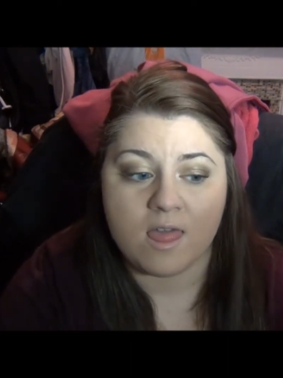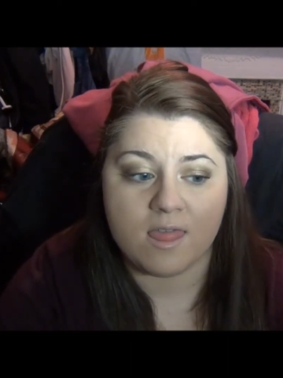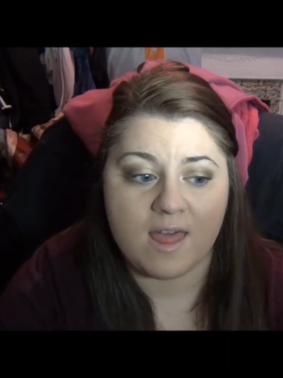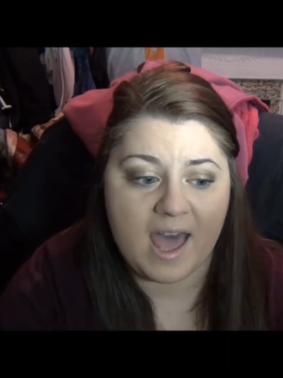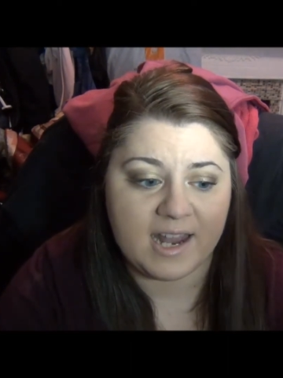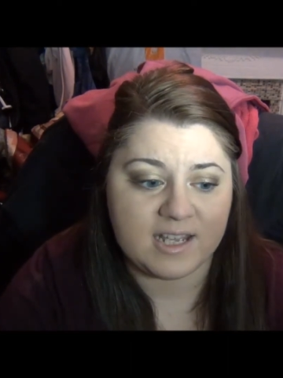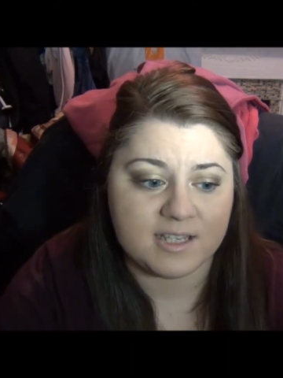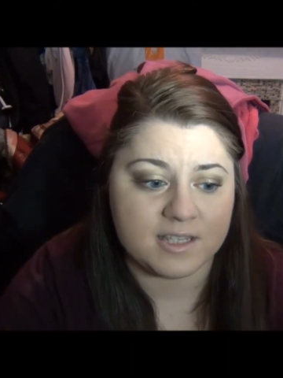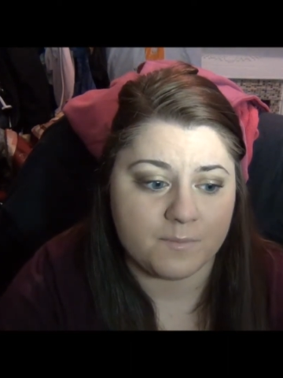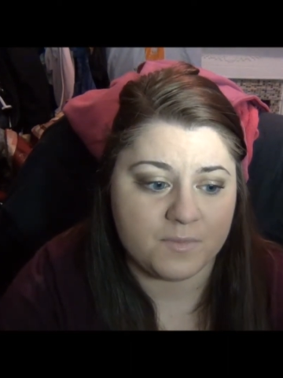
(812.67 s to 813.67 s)
That
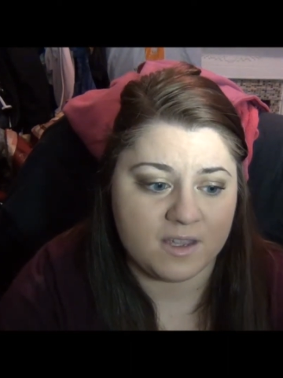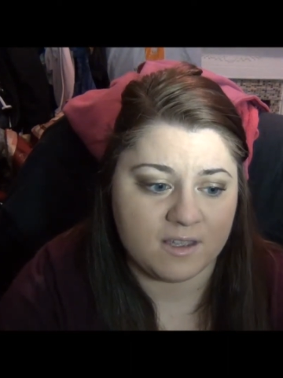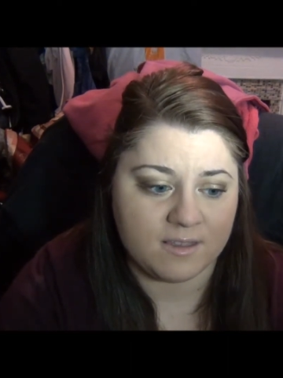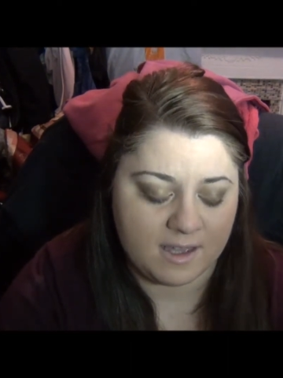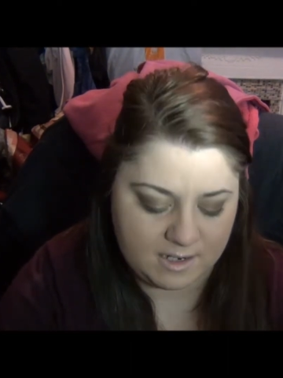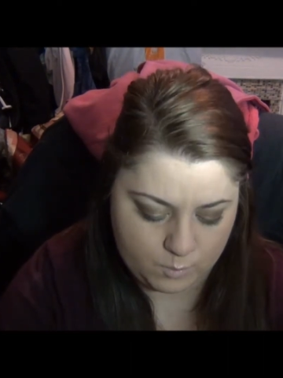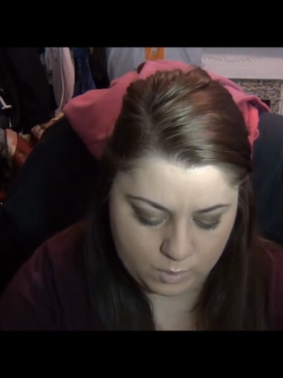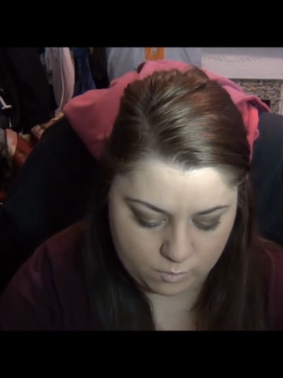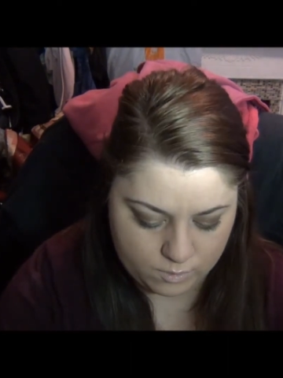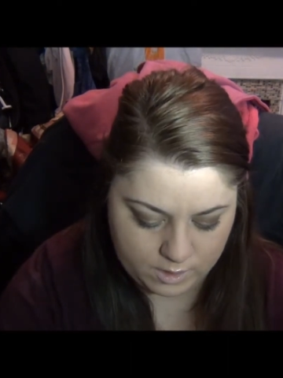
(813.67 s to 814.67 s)
is something that
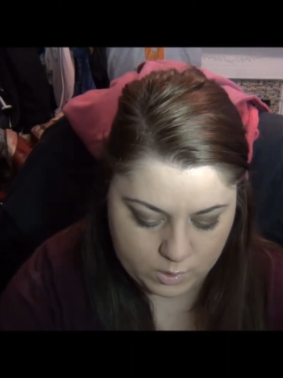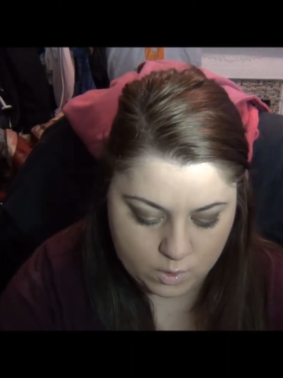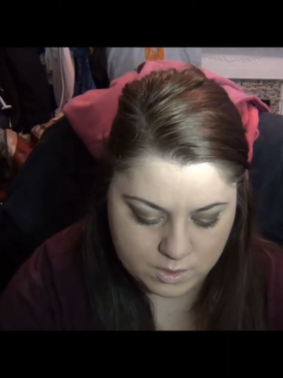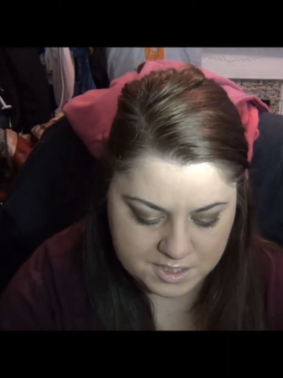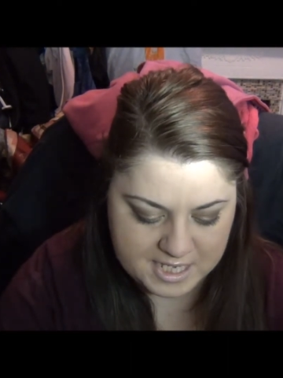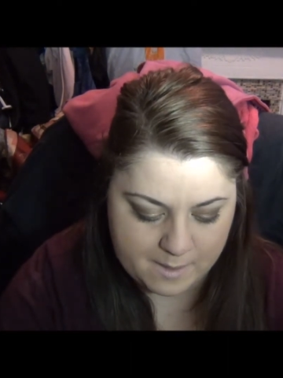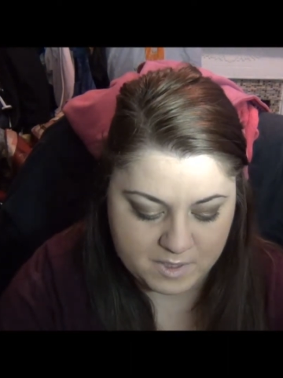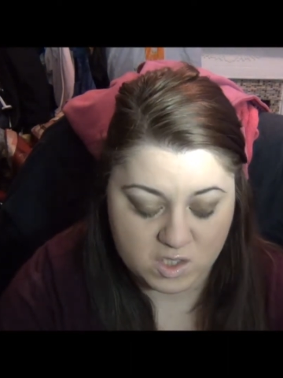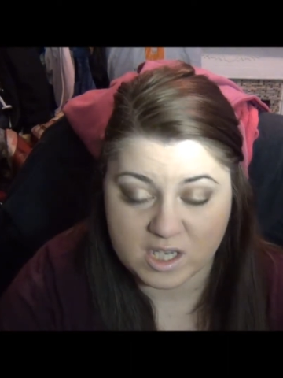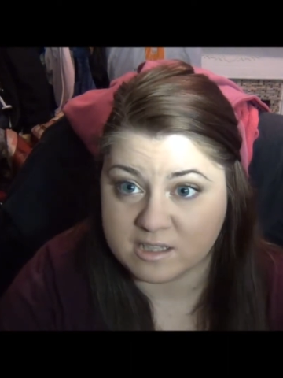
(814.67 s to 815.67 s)
will really cause
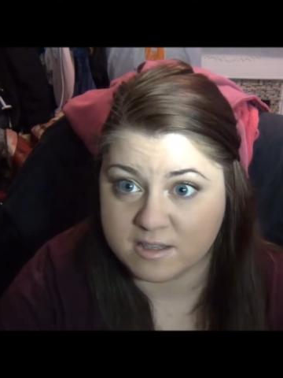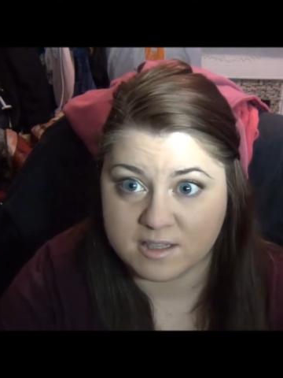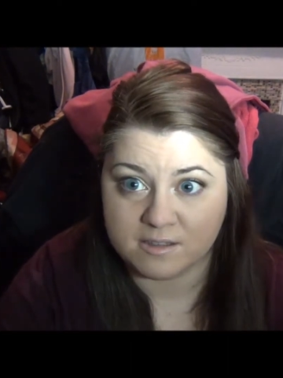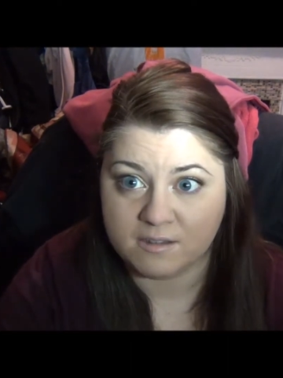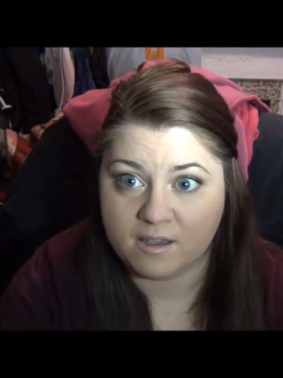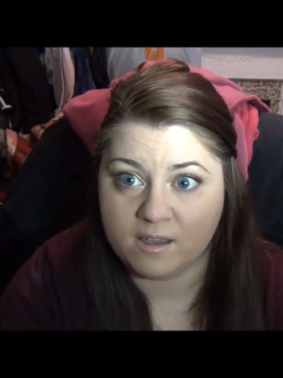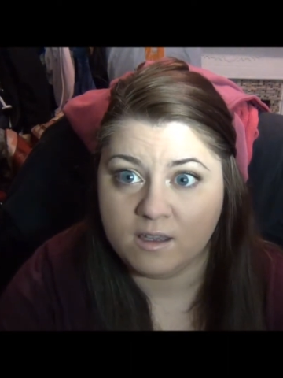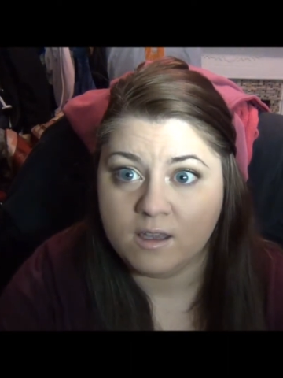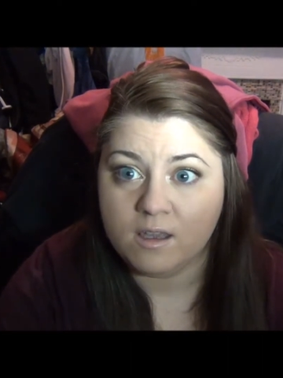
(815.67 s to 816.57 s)
damage instantly.